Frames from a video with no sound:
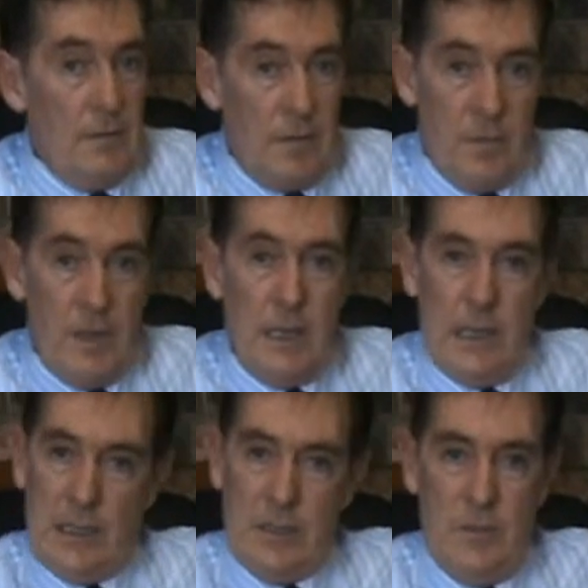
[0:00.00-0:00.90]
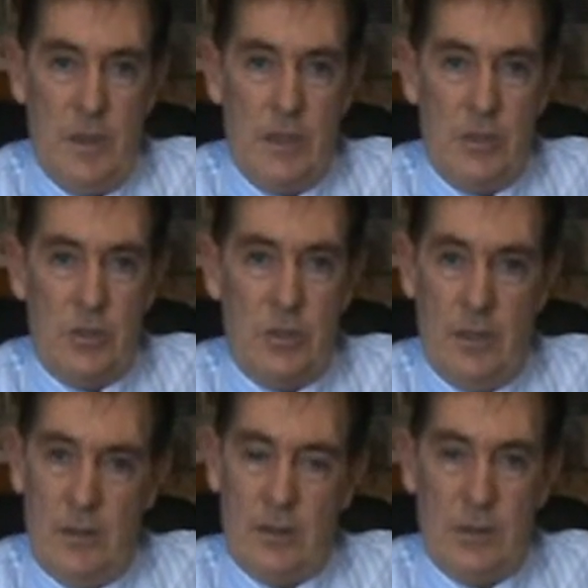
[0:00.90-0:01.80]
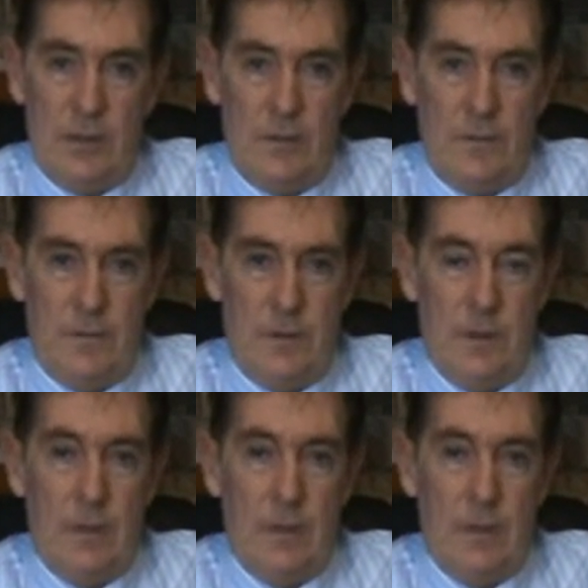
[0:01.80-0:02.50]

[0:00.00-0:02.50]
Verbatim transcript: For me, it's the beach and the surf.